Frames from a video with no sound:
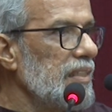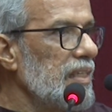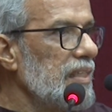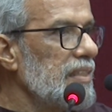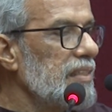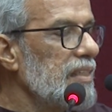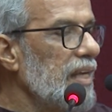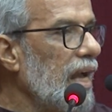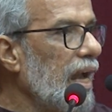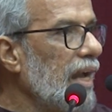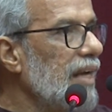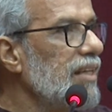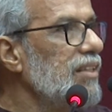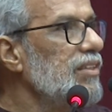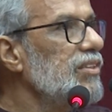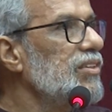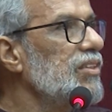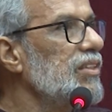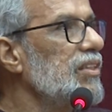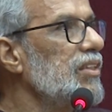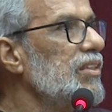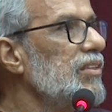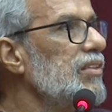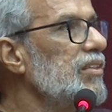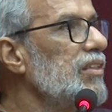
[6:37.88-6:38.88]

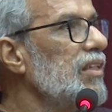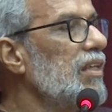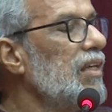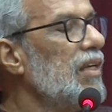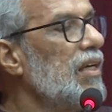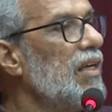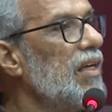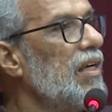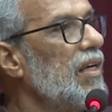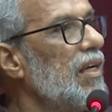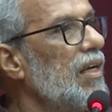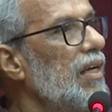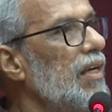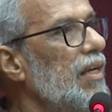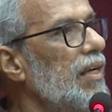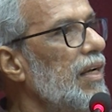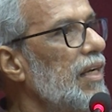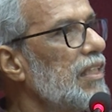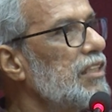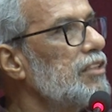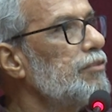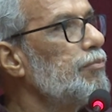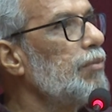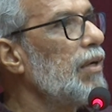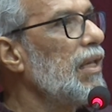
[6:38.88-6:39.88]
Science is
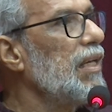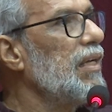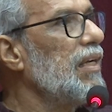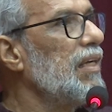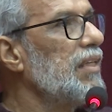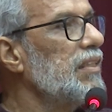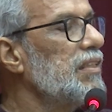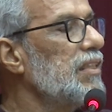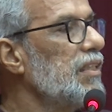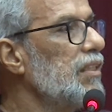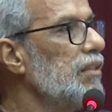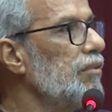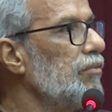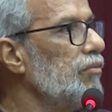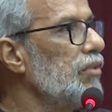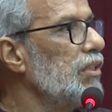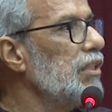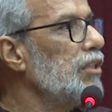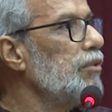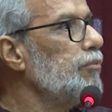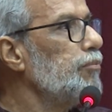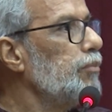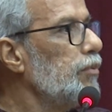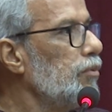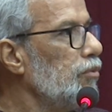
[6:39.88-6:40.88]
explanation
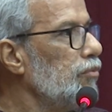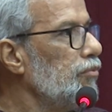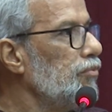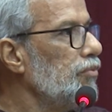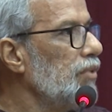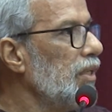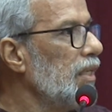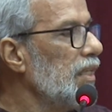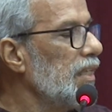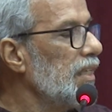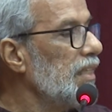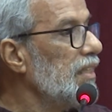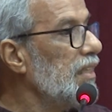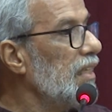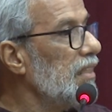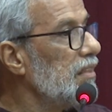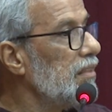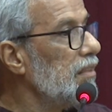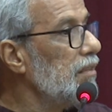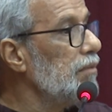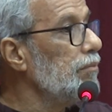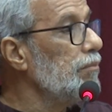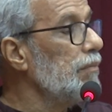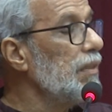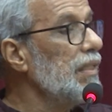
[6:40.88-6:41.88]
with the proof. It
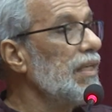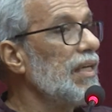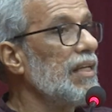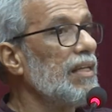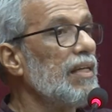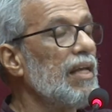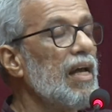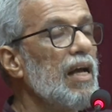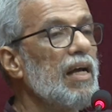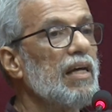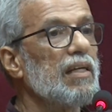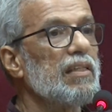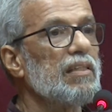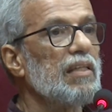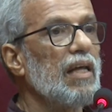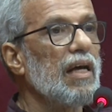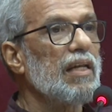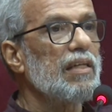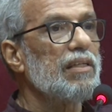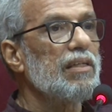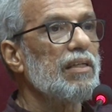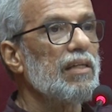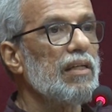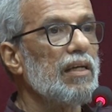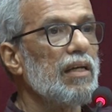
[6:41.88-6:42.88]
doesn't mean
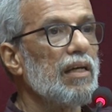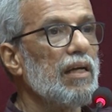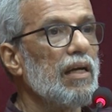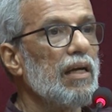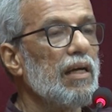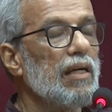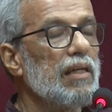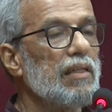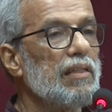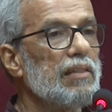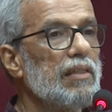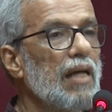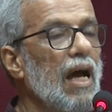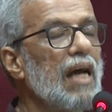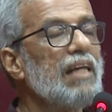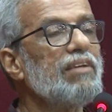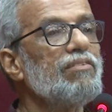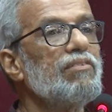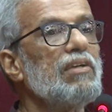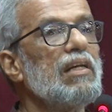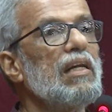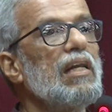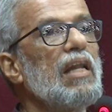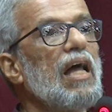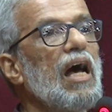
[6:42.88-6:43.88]
that
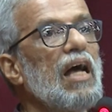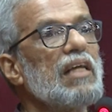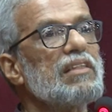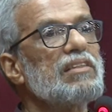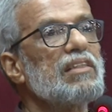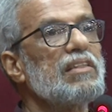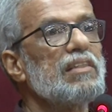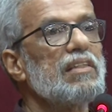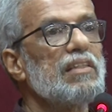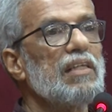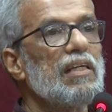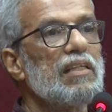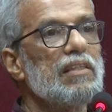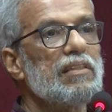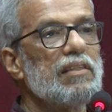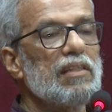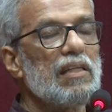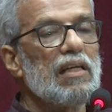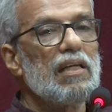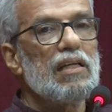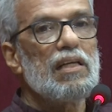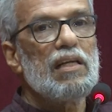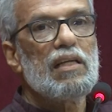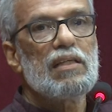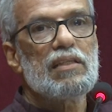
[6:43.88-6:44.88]
will last
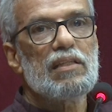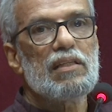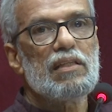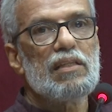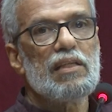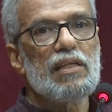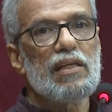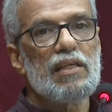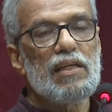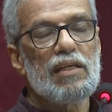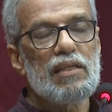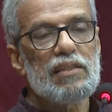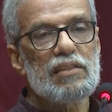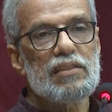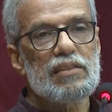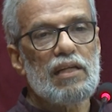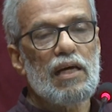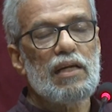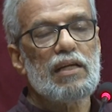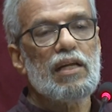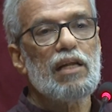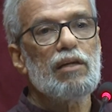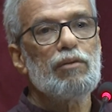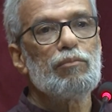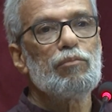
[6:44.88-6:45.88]
till the
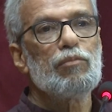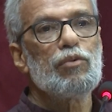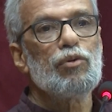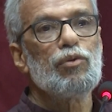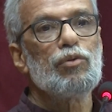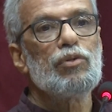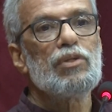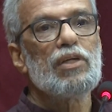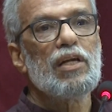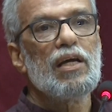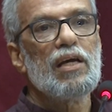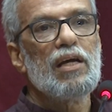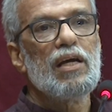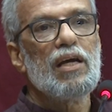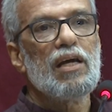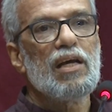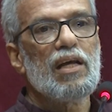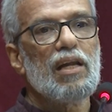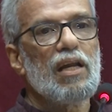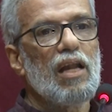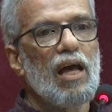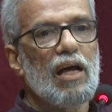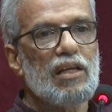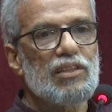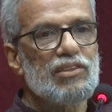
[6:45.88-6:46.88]
sun and moon
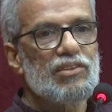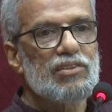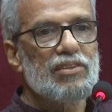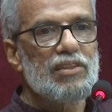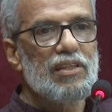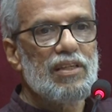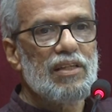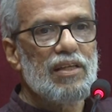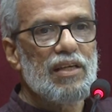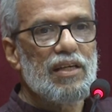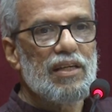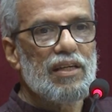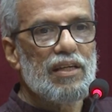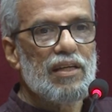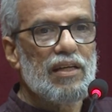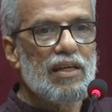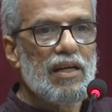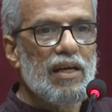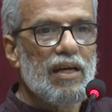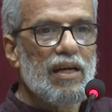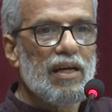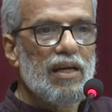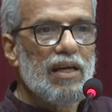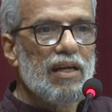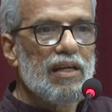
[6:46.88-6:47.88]
last.
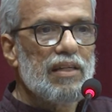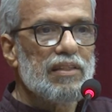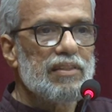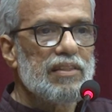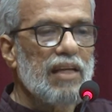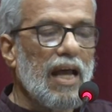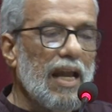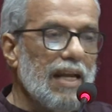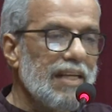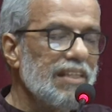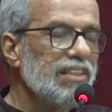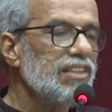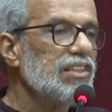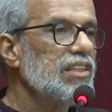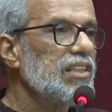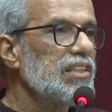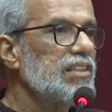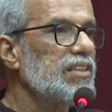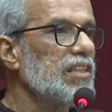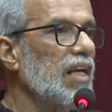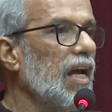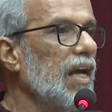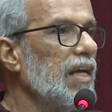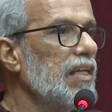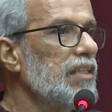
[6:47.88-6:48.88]
Science
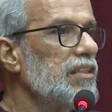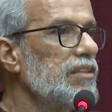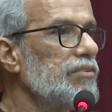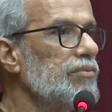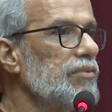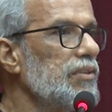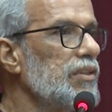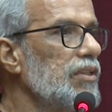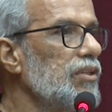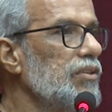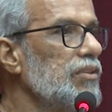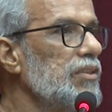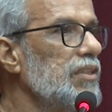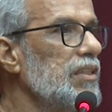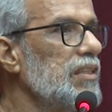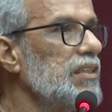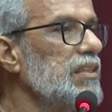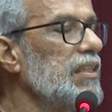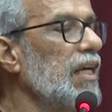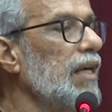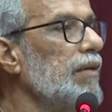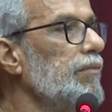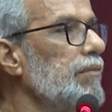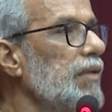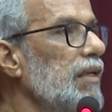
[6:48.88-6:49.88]
is science because
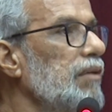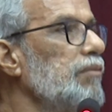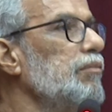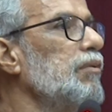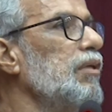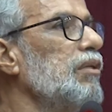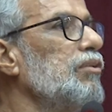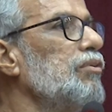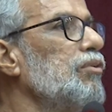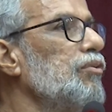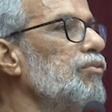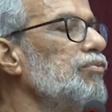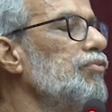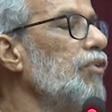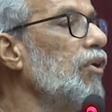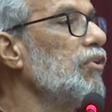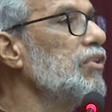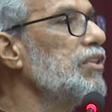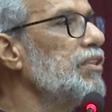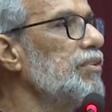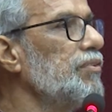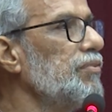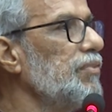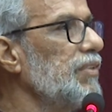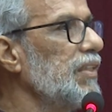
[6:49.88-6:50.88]
it's amenable to
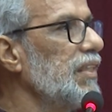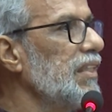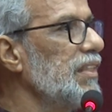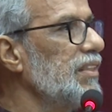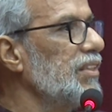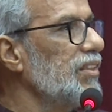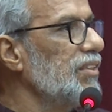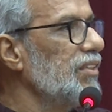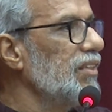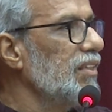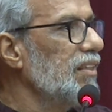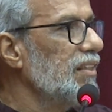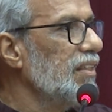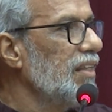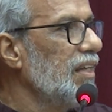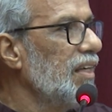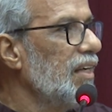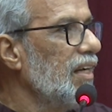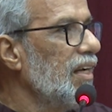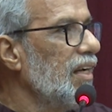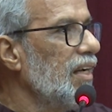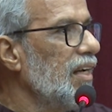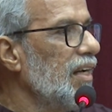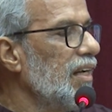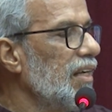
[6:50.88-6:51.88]
falsification.
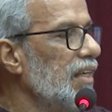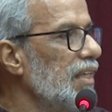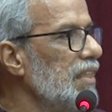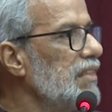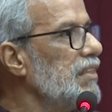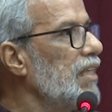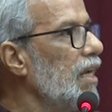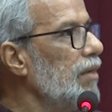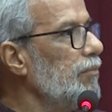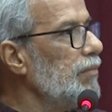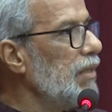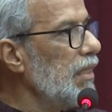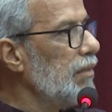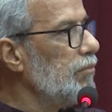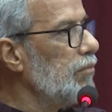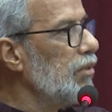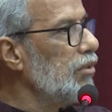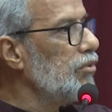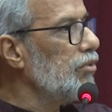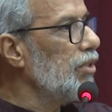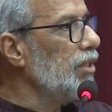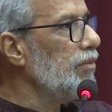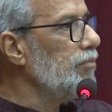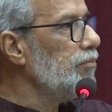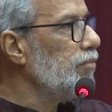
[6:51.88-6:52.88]
It's
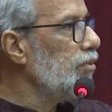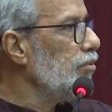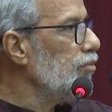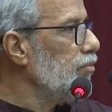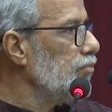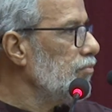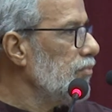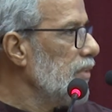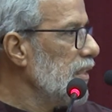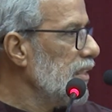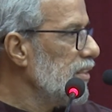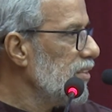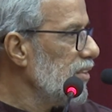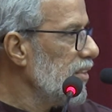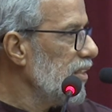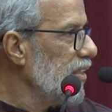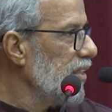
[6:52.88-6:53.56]
amenable to improvement.